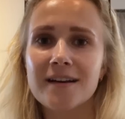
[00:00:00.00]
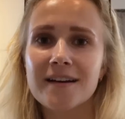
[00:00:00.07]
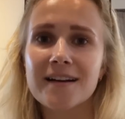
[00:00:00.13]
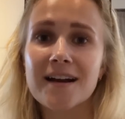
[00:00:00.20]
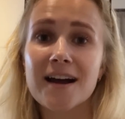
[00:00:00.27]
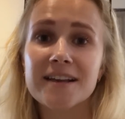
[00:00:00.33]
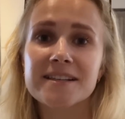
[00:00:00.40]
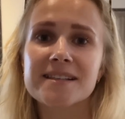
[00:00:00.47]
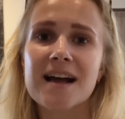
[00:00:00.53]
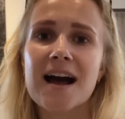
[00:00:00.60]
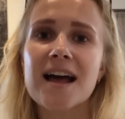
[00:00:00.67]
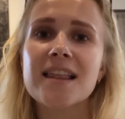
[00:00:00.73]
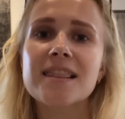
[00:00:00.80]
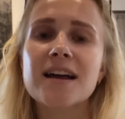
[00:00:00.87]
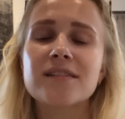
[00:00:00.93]
Guys,
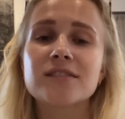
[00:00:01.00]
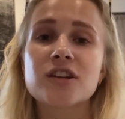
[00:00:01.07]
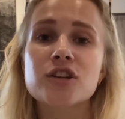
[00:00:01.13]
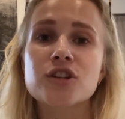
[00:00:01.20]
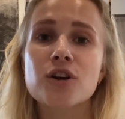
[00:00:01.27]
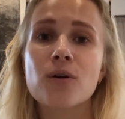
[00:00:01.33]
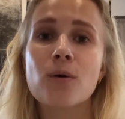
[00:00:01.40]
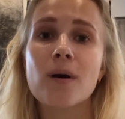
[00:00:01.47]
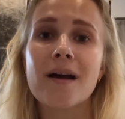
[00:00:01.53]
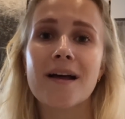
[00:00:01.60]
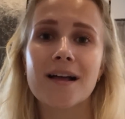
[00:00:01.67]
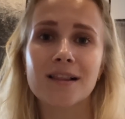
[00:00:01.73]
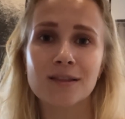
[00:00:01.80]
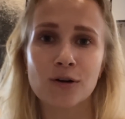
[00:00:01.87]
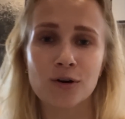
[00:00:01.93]
I love the show
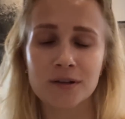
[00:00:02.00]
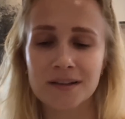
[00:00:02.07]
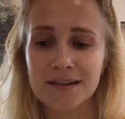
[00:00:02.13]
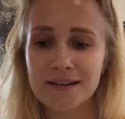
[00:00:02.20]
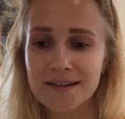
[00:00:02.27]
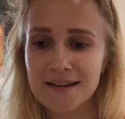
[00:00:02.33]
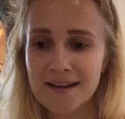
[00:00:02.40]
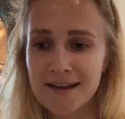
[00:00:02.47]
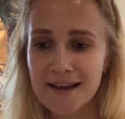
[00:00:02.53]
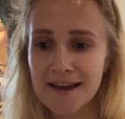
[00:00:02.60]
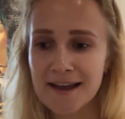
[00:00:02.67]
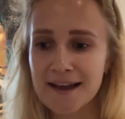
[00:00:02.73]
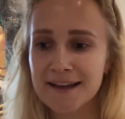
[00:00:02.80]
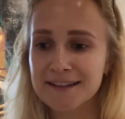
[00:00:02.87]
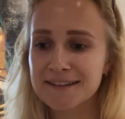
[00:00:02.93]
a lot,
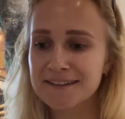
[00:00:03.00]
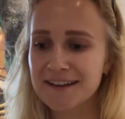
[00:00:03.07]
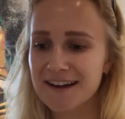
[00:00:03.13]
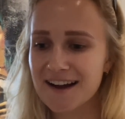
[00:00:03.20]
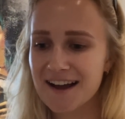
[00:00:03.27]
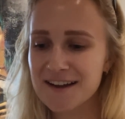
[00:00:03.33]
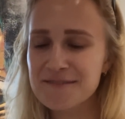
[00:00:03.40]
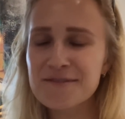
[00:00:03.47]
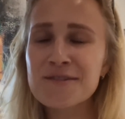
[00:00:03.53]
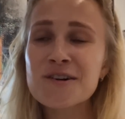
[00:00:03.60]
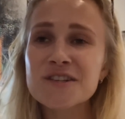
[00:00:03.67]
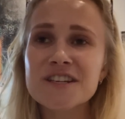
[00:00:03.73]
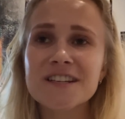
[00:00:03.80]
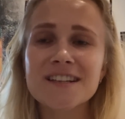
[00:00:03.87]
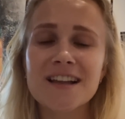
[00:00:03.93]
and
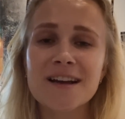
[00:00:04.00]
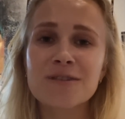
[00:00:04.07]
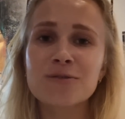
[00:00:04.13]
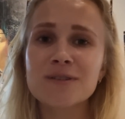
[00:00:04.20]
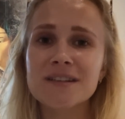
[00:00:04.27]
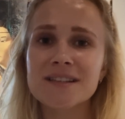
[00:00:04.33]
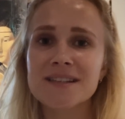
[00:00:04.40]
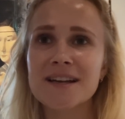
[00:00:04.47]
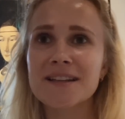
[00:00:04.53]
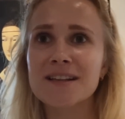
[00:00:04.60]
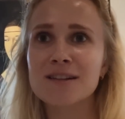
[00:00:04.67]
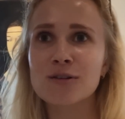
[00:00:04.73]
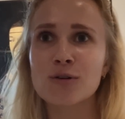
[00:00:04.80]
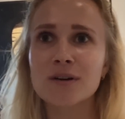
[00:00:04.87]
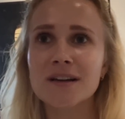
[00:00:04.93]
unfortunately I couldn't stay there
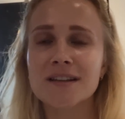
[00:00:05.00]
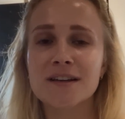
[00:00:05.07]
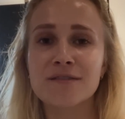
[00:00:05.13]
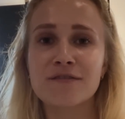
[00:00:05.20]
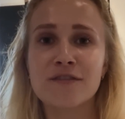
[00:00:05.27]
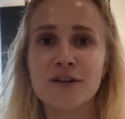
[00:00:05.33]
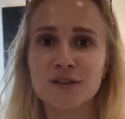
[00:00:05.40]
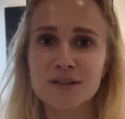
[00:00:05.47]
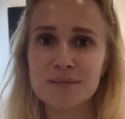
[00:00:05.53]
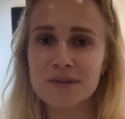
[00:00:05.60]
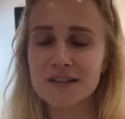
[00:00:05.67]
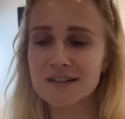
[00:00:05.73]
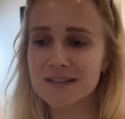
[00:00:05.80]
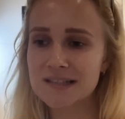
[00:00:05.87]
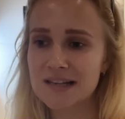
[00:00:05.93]
longer than 30
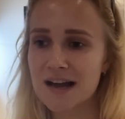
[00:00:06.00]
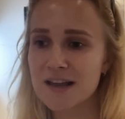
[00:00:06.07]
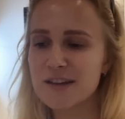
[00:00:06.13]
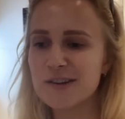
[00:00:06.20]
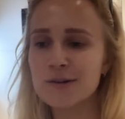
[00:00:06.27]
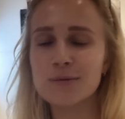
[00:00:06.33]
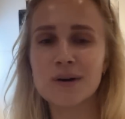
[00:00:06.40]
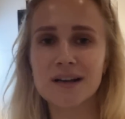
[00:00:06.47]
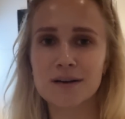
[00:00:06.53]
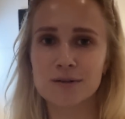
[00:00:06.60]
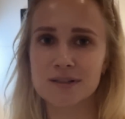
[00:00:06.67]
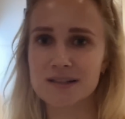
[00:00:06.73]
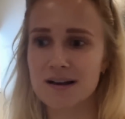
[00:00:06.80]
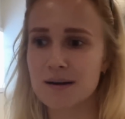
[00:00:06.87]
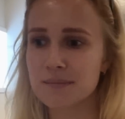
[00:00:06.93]
minutes. I knew when I
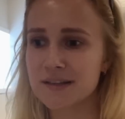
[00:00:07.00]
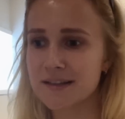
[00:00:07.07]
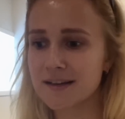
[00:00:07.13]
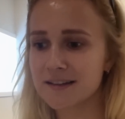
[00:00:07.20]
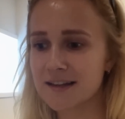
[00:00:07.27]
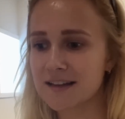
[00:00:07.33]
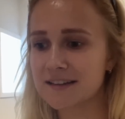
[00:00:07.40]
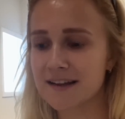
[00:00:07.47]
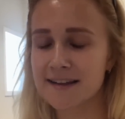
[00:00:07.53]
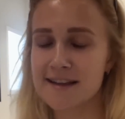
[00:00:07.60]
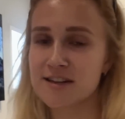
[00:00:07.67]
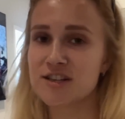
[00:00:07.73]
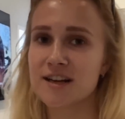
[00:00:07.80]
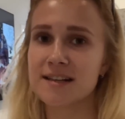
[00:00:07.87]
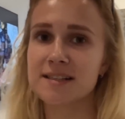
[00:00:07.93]
was coming there that I
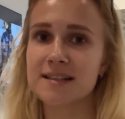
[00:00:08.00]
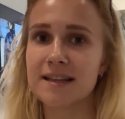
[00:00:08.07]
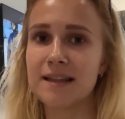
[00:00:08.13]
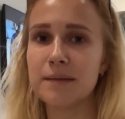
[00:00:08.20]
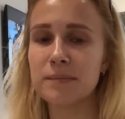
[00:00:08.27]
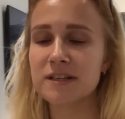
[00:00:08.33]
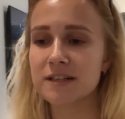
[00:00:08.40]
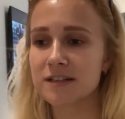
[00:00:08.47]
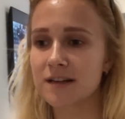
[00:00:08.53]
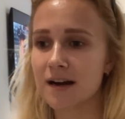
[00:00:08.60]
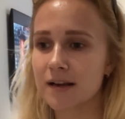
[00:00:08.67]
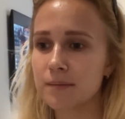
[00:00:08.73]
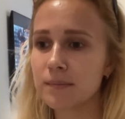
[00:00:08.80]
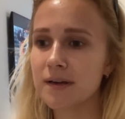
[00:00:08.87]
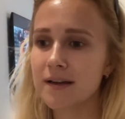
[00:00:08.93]
had just a limited
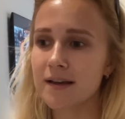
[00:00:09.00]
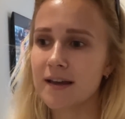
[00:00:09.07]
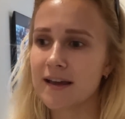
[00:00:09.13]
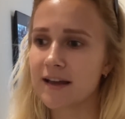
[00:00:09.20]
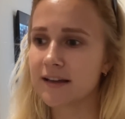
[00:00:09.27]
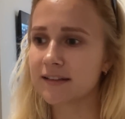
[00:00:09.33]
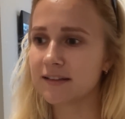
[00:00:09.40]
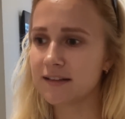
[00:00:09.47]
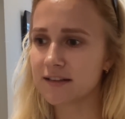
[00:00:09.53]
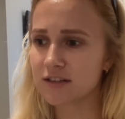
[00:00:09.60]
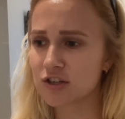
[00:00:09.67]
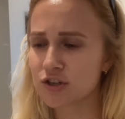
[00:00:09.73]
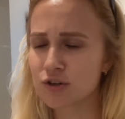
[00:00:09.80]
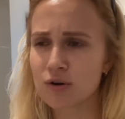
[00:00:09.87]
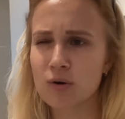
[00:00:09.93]
time, and
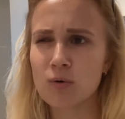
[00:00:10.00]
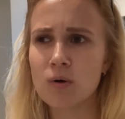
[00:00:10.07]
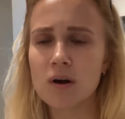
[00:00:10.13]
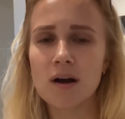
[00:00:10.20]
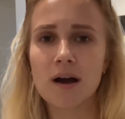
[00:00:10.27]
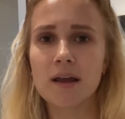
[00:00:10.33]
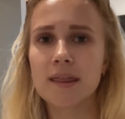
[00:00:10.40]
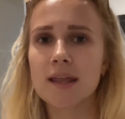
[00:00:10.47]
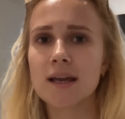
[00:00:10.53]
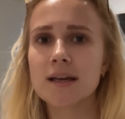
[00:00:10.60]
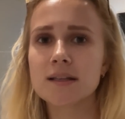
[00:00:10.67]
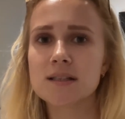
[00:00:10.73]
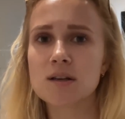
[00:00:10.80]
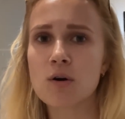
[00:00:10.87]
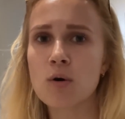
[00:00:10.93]
this show, I think
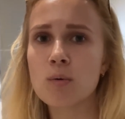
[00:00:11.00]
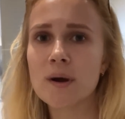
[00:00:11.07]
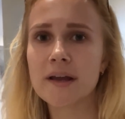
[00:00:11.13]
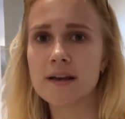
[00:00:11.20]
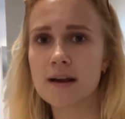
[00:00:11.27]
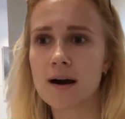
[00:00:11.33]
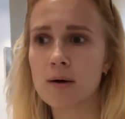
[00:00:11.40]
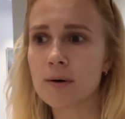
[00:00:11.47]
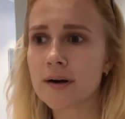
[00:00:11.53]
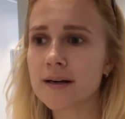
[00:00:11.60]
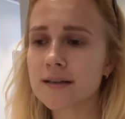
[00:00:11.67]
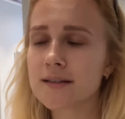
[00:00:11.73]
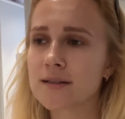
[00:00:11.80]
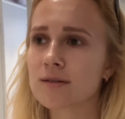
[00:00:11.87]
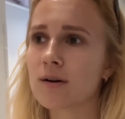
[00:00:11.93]
it's over an
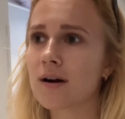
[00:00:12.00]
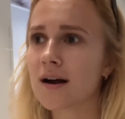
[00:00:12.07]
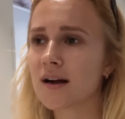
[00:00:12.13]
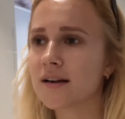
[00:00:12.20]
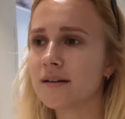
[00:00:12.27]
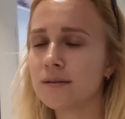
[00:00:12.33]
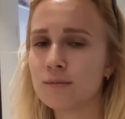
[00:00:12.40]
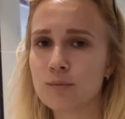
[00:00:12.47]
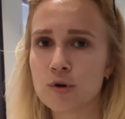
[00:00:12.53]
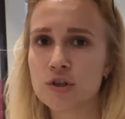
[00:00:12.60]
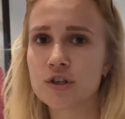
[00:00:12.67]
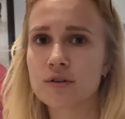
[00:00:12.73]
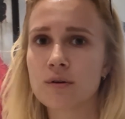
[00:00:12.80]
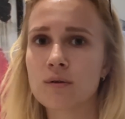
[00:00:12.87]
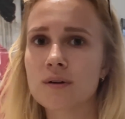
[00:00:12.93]
hour, so I
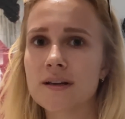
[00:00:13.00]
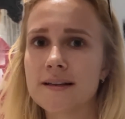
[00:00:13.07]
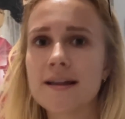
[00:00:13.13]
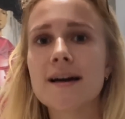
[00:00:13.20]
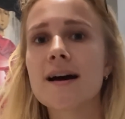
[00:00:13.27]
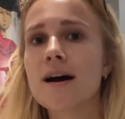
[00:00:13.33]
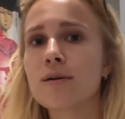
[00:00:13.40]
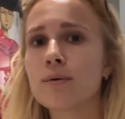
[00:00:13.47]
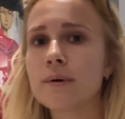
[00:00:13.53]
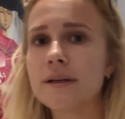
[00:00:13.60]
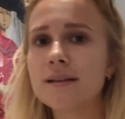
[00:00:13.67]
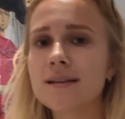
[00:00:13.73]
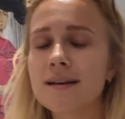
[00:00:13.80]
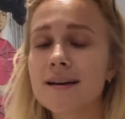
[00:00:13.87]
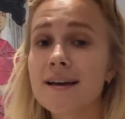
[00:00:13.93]
watched only the whole
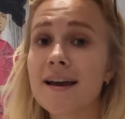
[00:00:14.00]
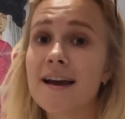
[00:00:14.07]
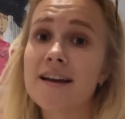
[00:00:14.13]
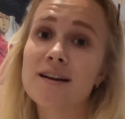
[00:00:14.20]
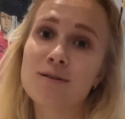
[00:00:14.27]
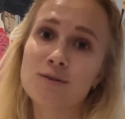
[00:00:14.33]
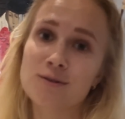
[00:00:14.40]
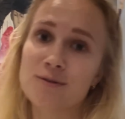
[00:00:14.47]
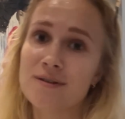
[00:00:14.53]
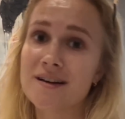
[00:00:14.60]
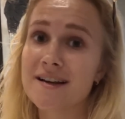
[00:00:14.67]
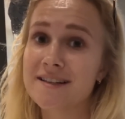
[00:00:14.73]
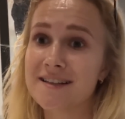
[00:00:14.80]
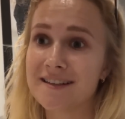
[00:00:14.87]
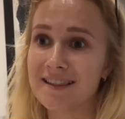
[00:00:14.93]
week and I was
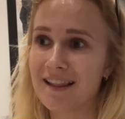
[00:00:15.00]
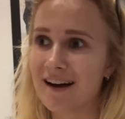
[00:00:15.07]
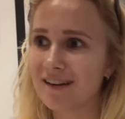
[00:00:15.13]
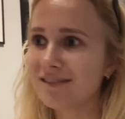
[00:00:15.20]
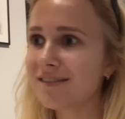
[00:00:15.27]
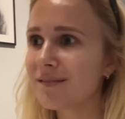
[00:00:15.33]
already in love.